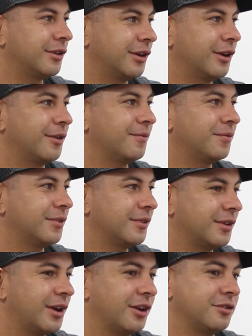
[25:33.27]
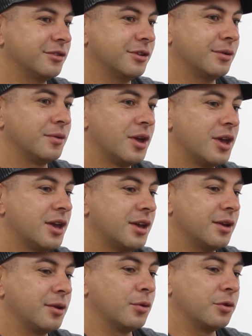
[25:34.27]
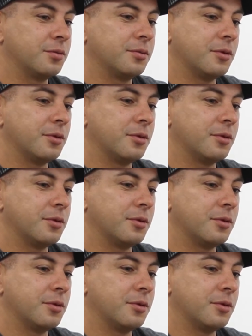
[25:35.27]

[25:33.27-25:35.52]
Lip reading: Yeah. Actually, it was